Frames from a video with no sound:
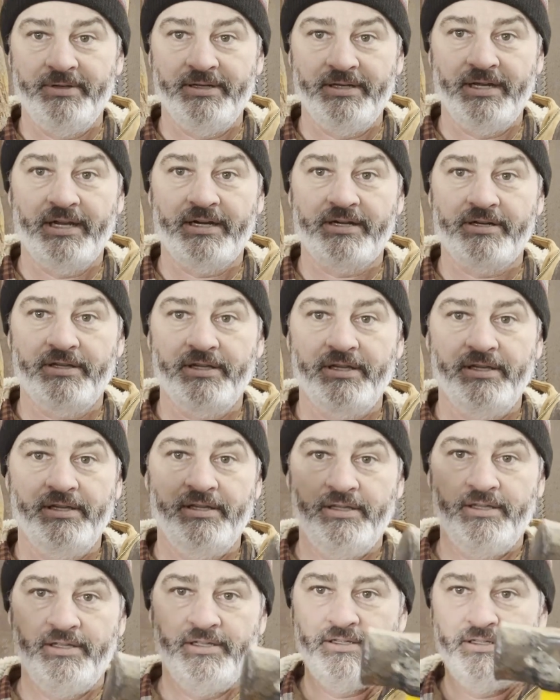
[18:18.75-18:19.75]
actually.
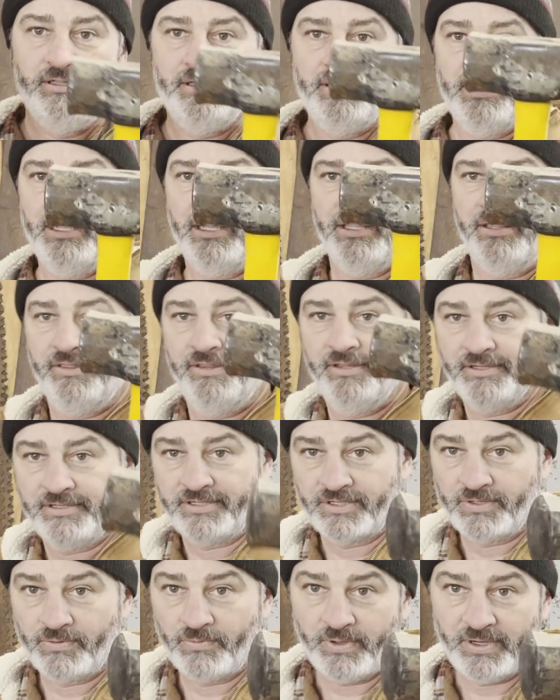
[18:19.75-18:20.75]
This
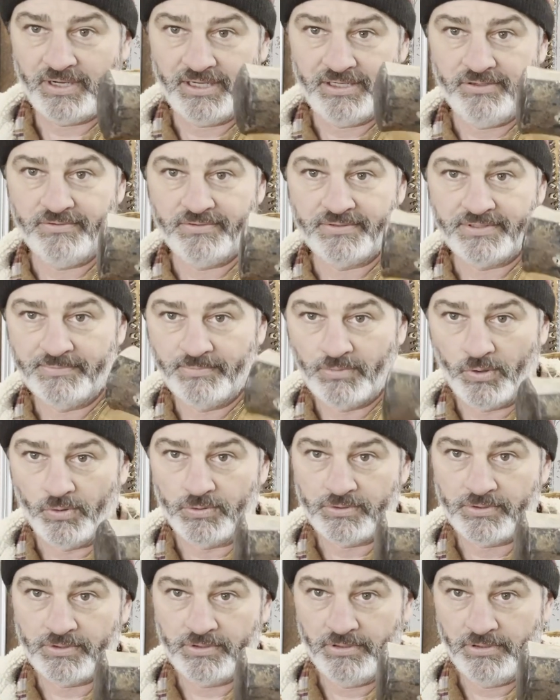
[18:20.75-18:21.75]
is the one I use the
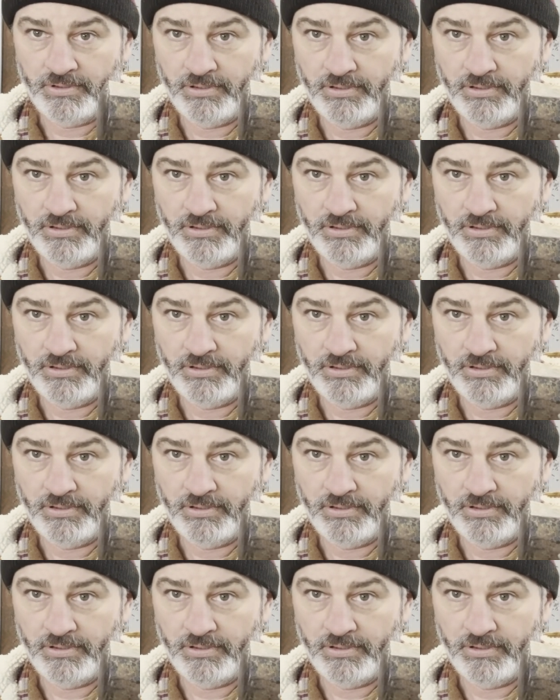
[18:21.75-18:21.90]
most.